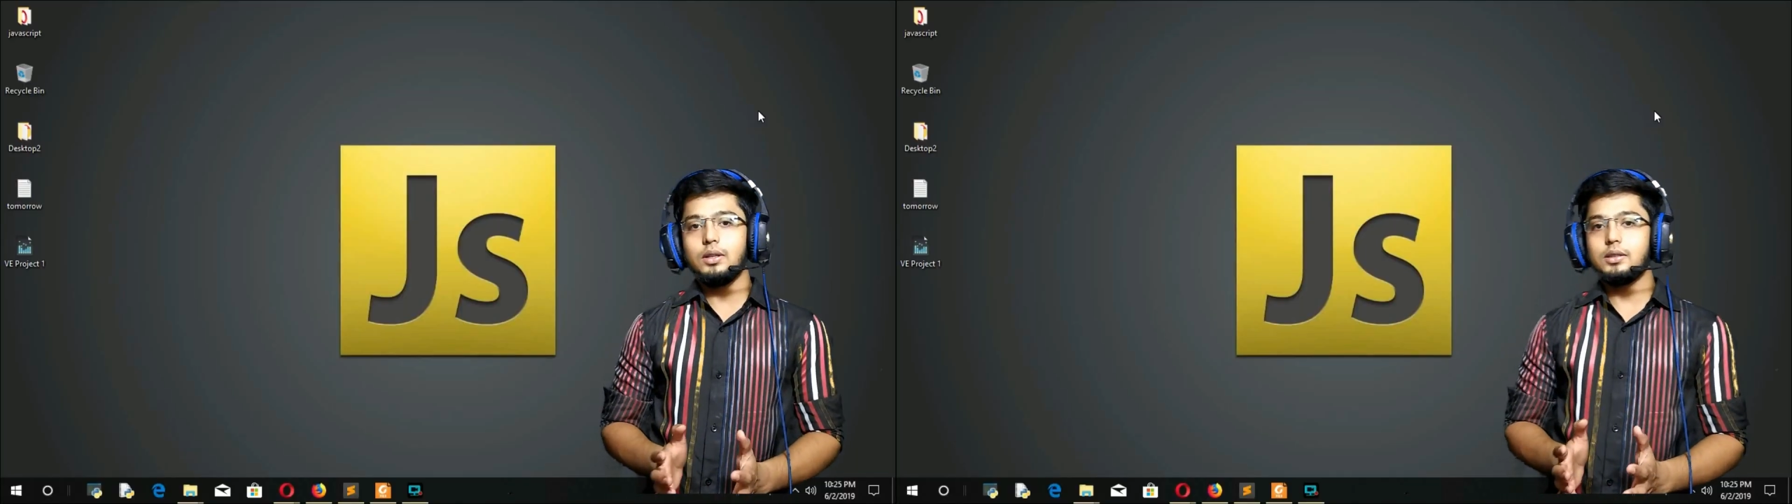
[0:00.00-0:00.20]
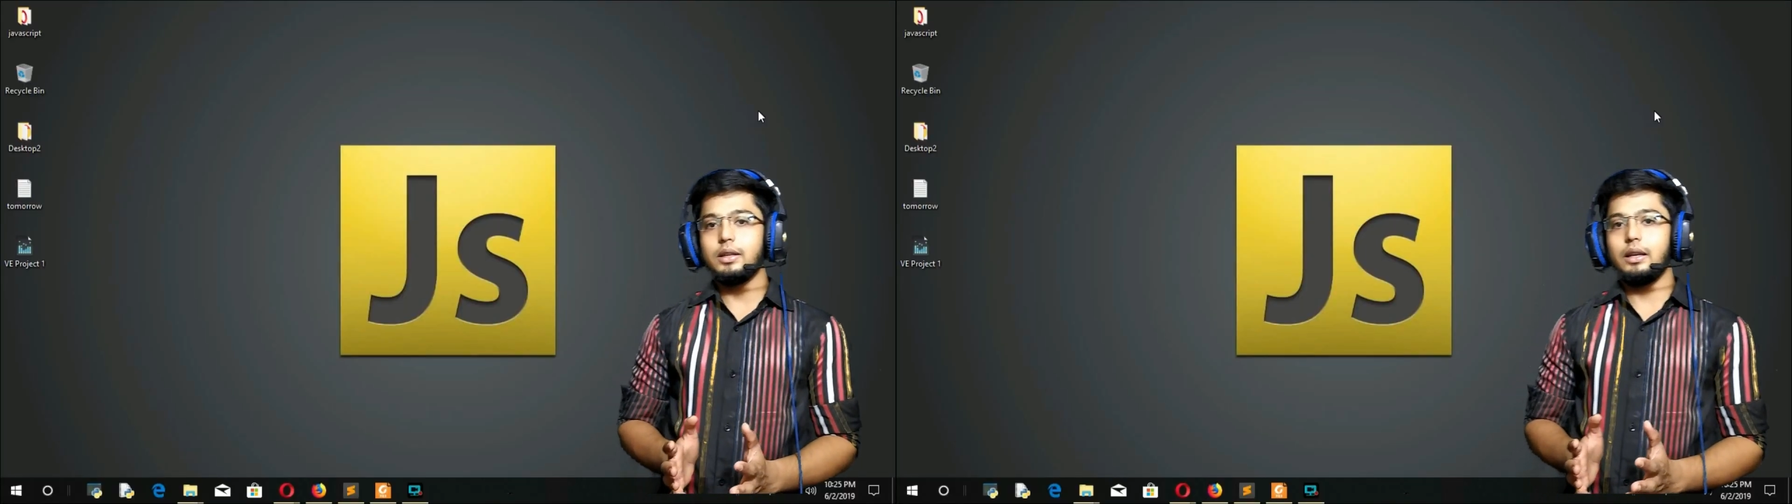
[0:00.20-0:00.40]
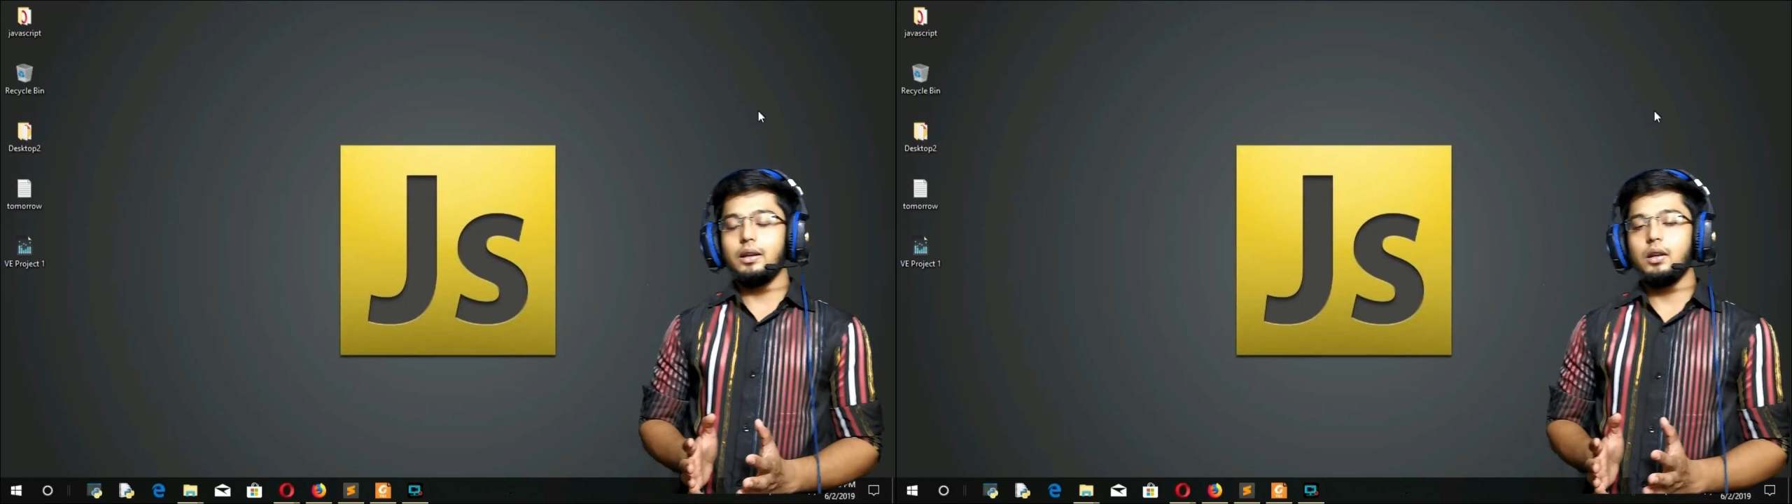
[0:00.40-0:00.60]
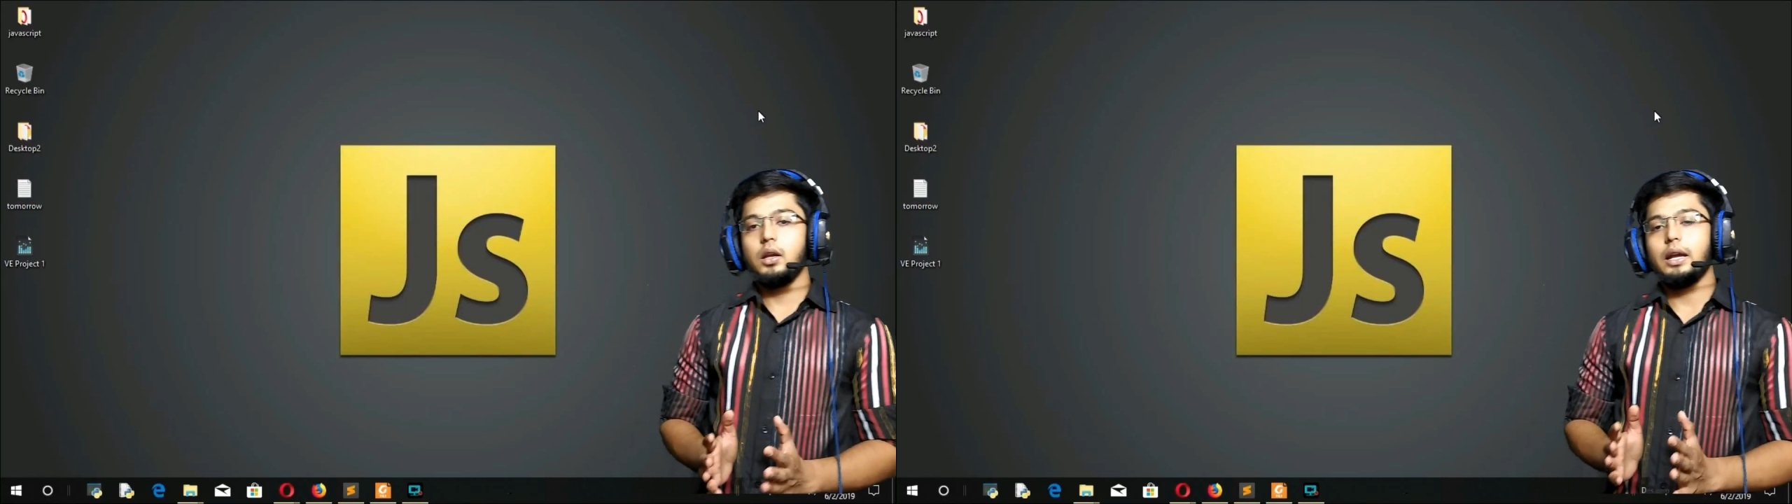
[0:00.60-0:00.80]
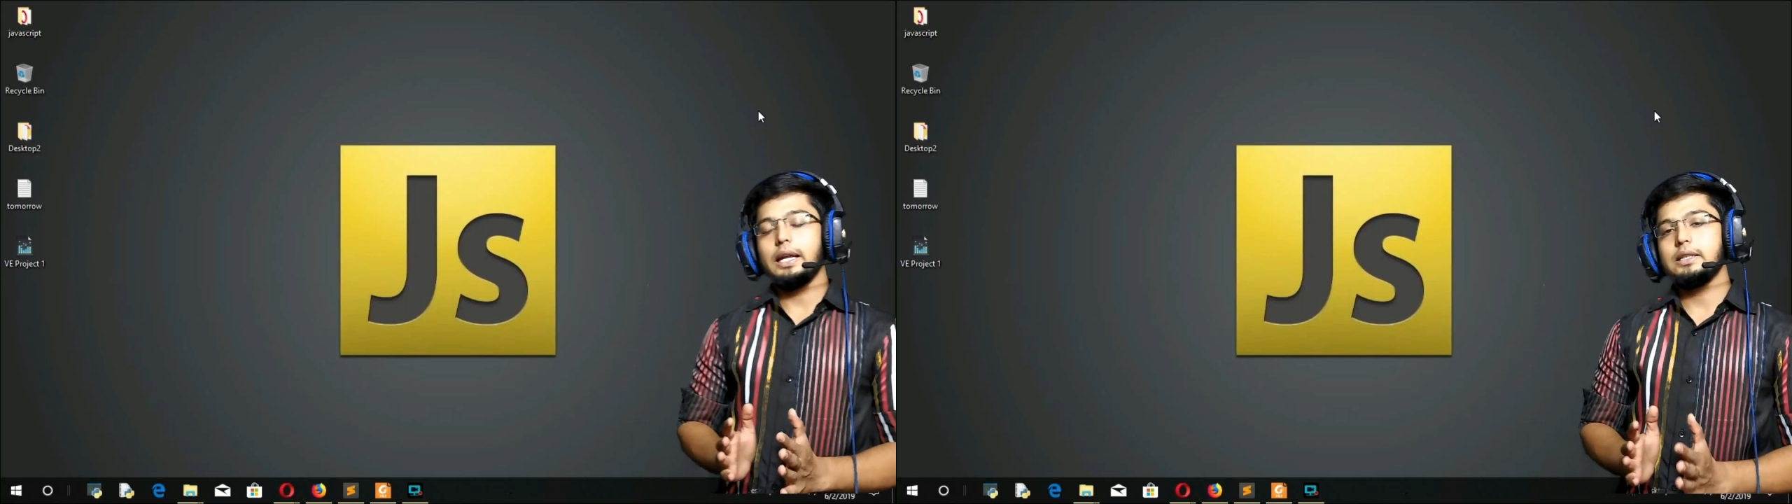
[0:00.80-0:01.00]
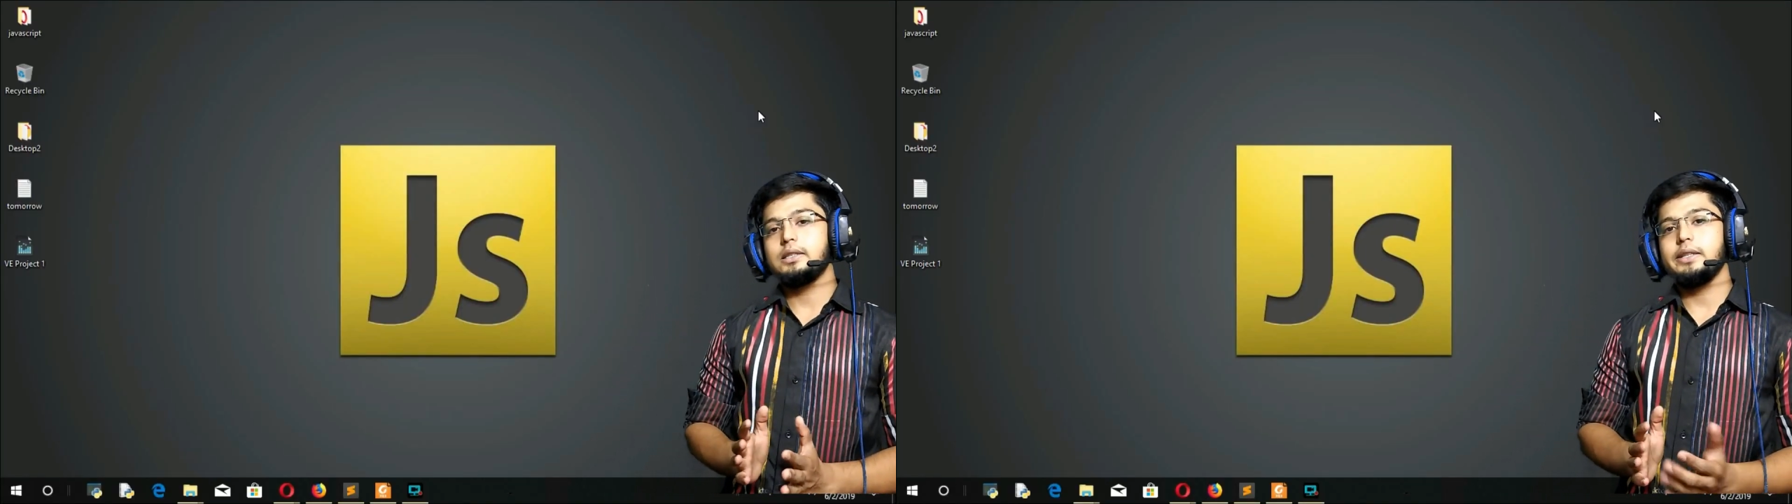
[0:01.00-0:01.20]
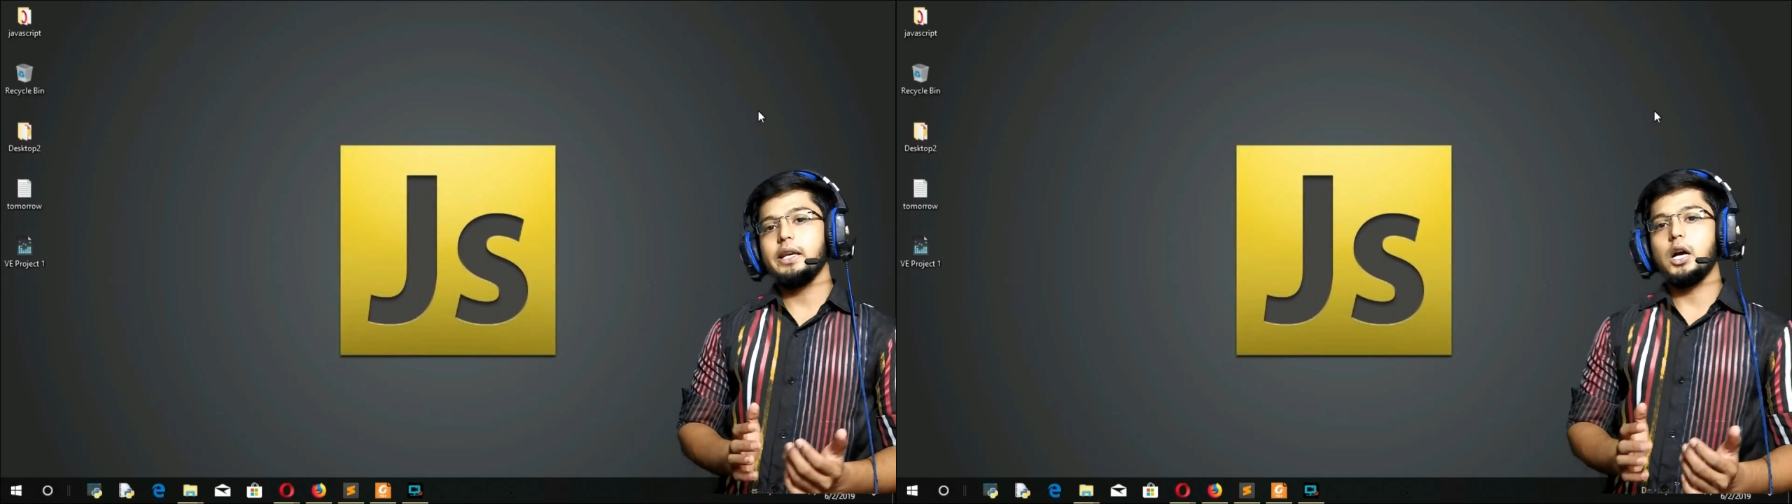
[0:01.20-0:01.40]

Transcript: the screen and see